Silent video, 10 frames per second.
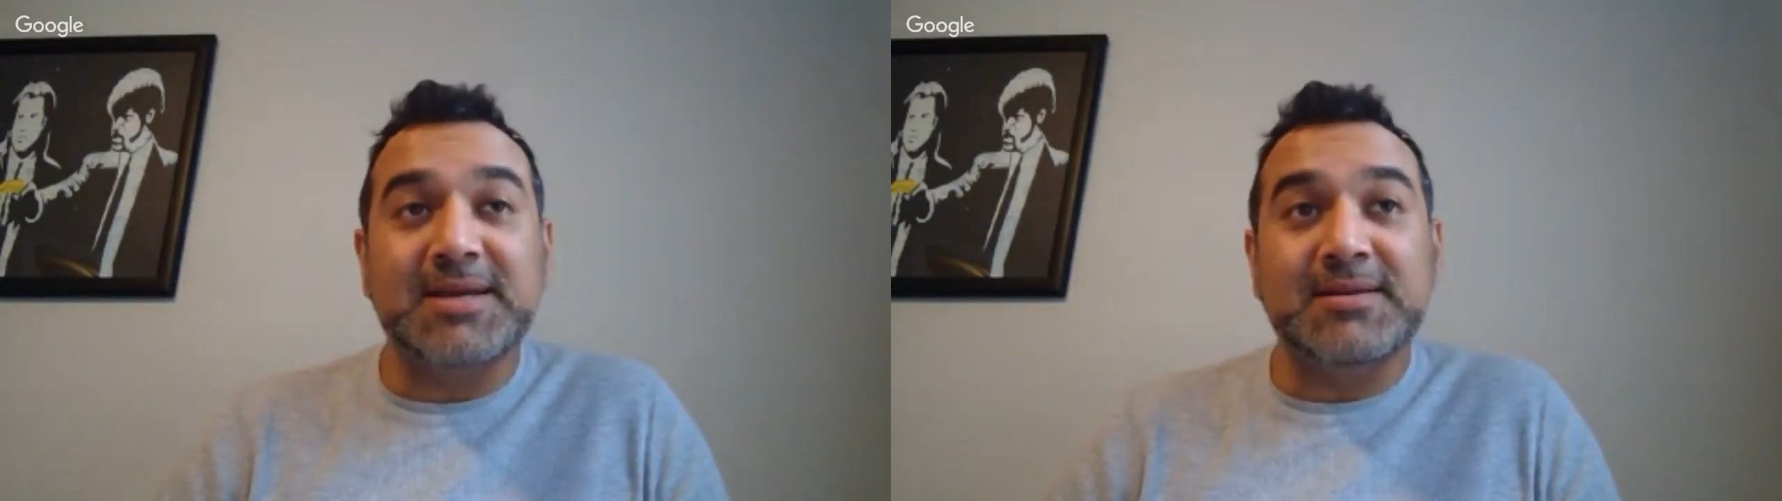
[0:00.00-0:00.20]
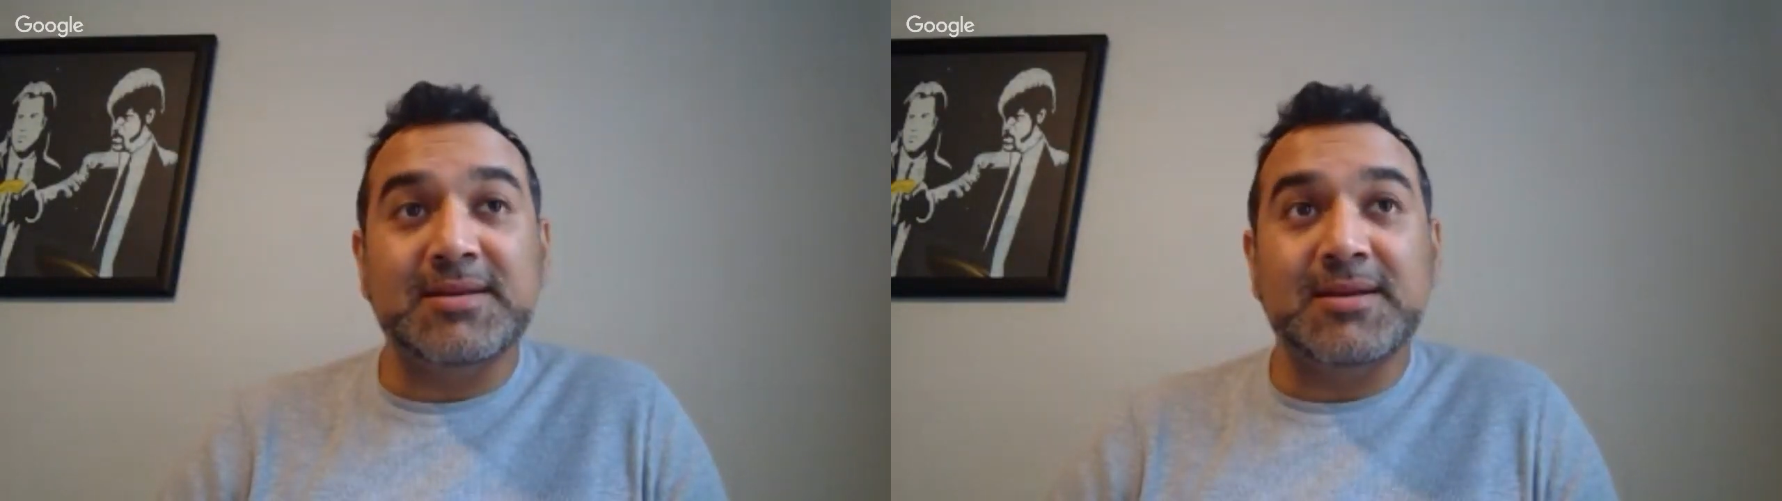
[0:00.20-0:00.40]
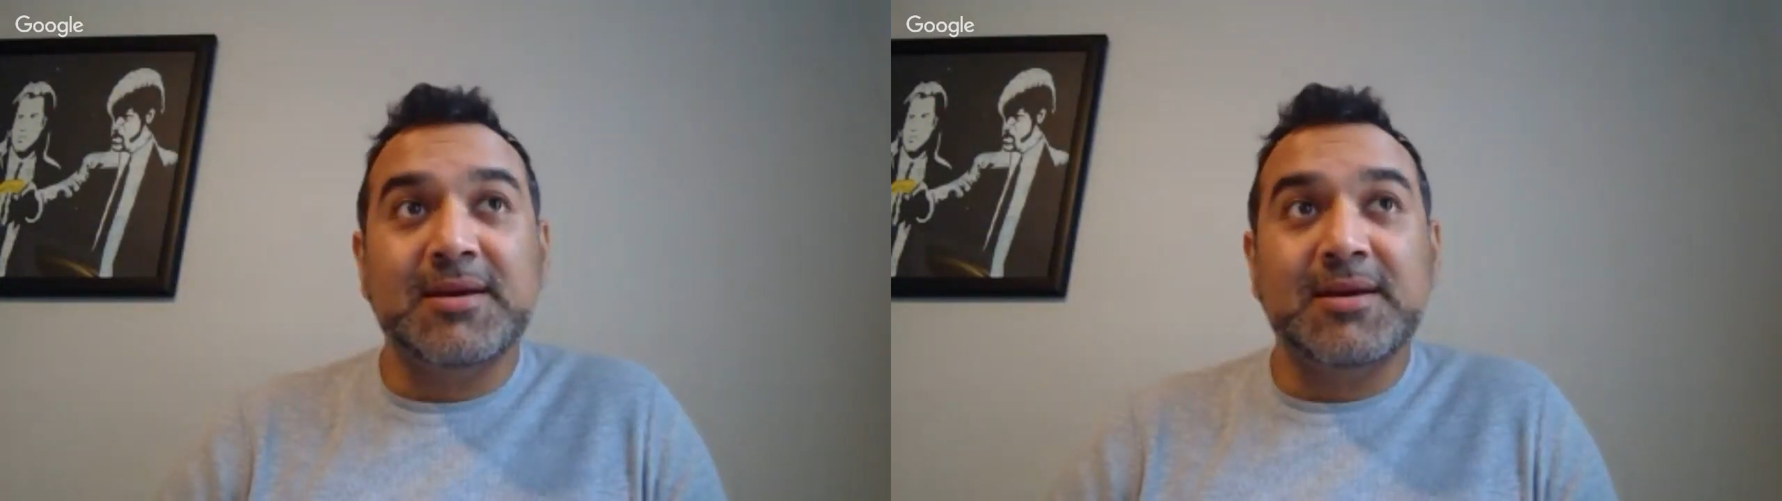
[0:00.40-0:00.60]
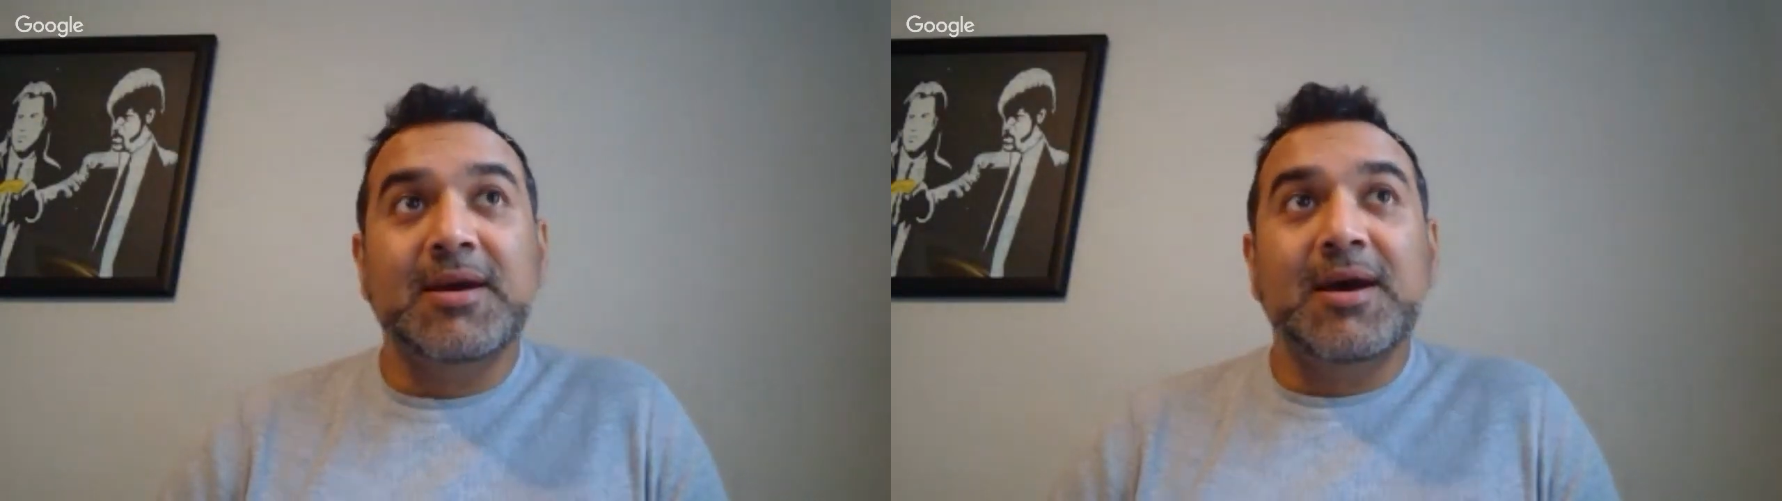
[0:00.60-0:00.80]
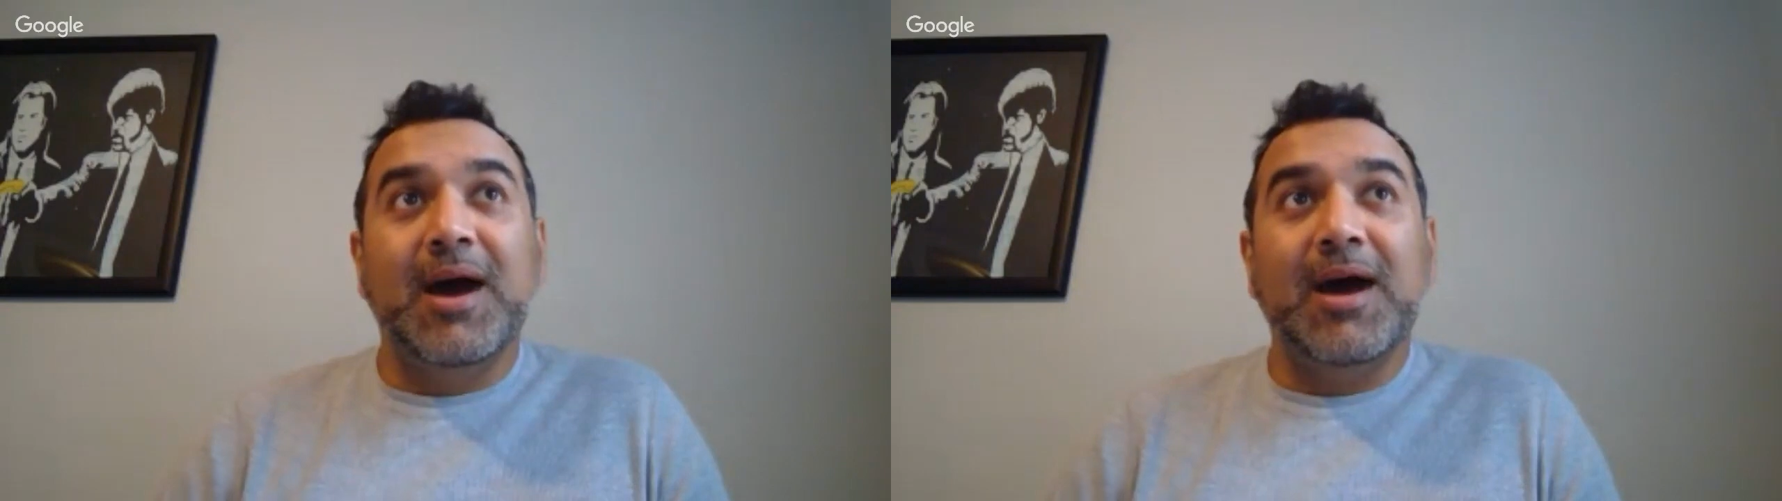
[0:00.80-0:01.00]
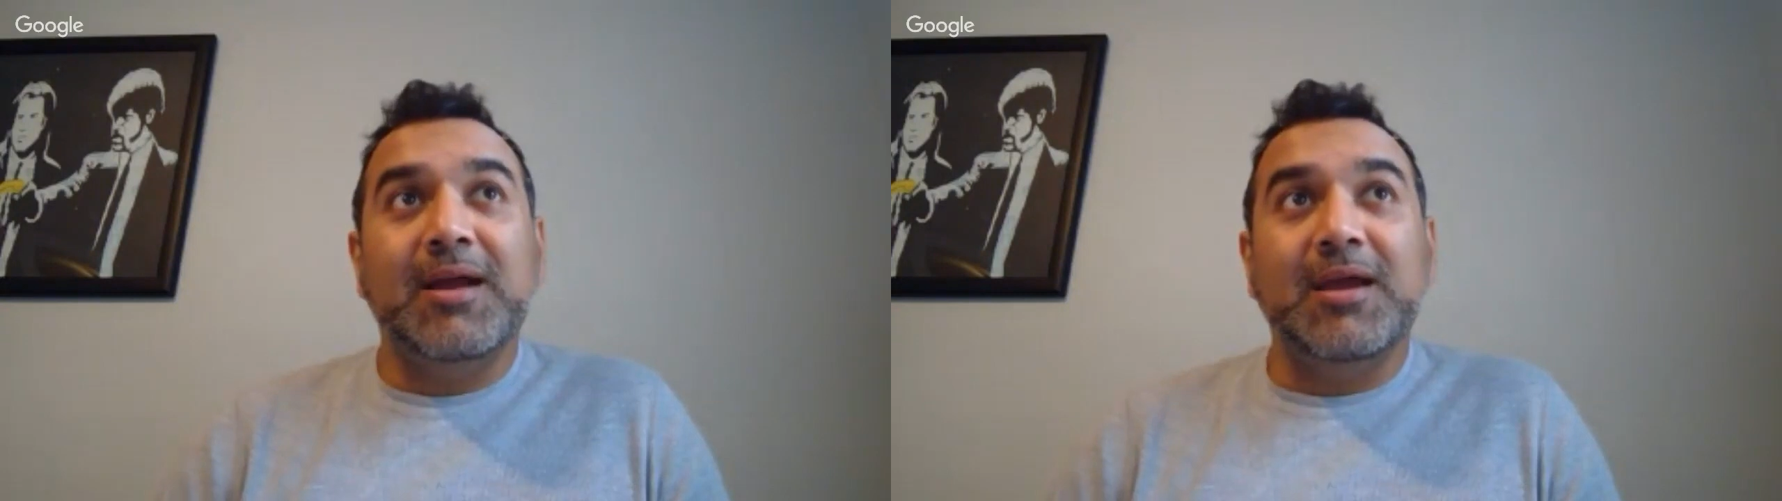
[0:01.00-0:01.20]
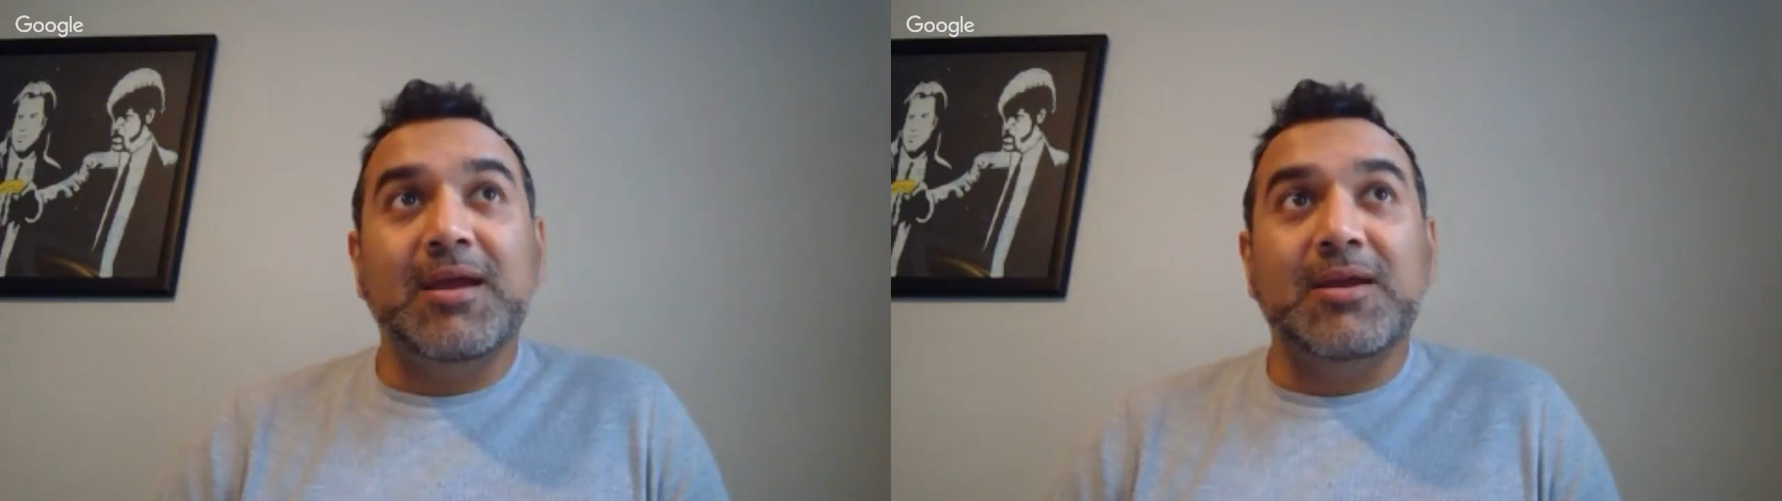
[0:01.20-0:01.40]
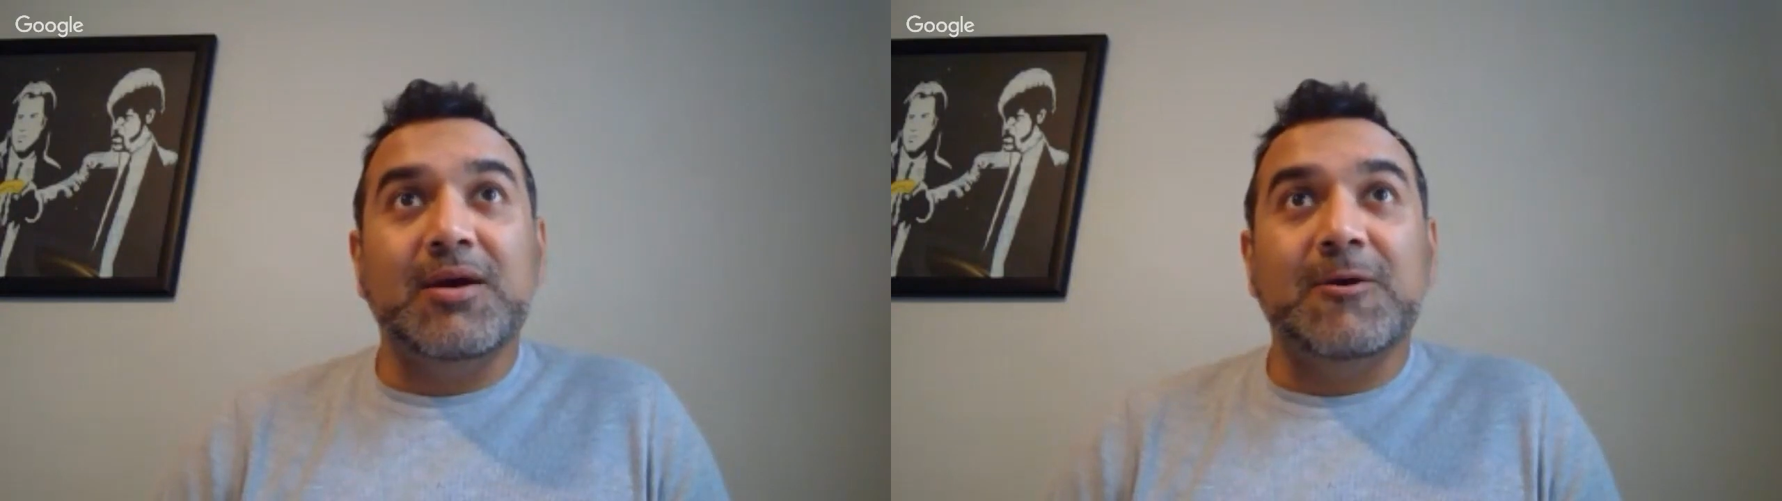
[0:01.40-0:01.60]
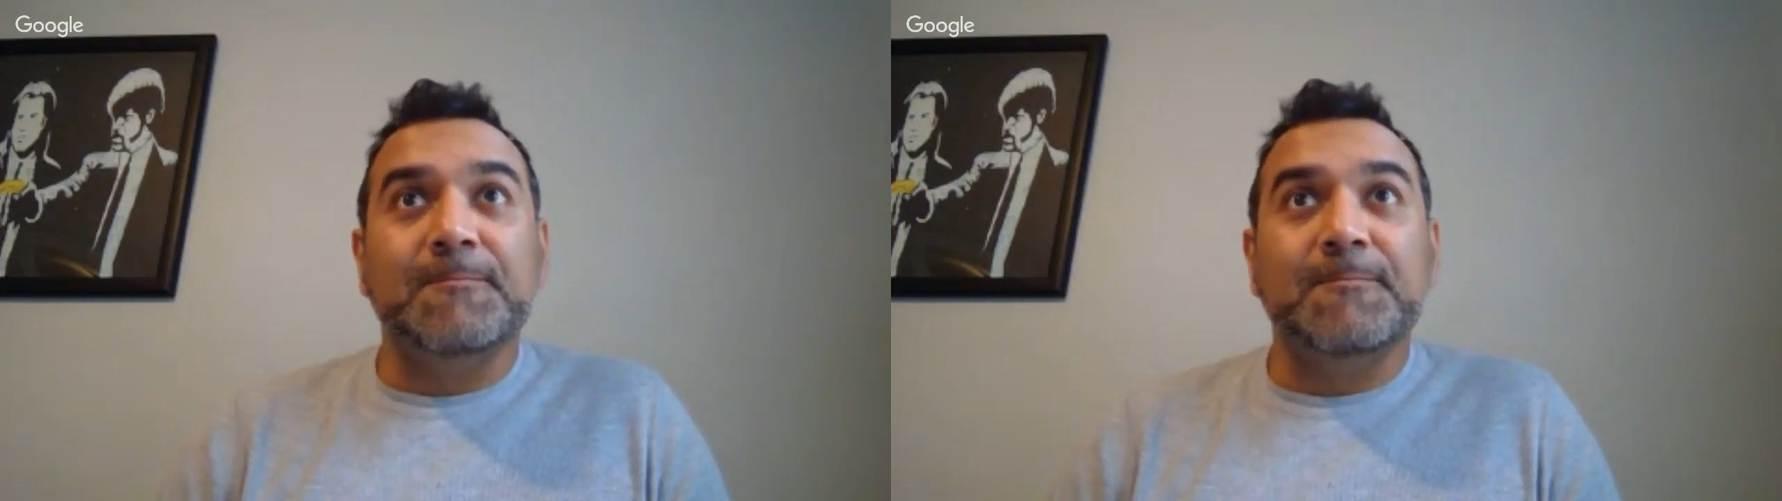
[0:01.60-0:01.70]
and you